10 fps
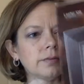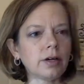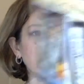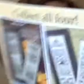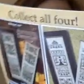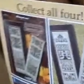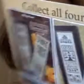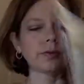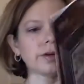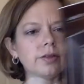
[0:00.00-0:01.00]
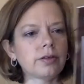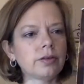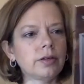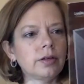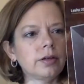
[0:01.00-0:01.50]
Autumn Sample rather.
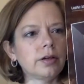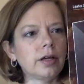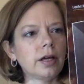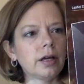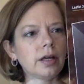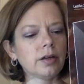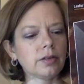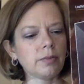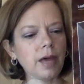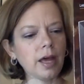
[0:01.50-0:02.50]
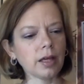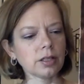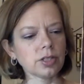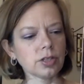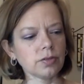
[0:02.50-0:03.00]
And on the back, it
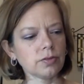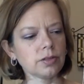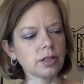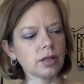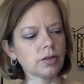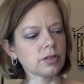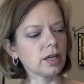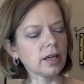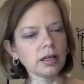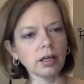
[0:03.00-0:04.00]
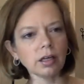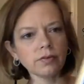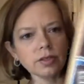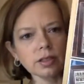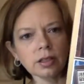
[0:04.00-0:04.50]
shows the others. I had not
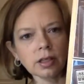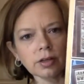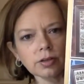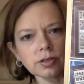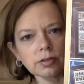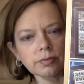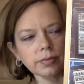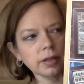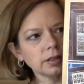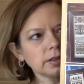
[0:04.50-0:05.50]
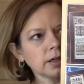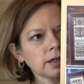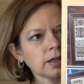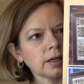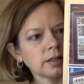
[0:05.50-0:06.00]
ever seen the others, but
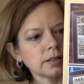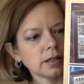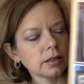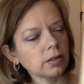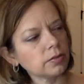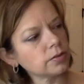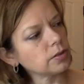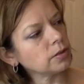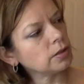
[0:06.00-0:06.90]
yeah, I need to get those.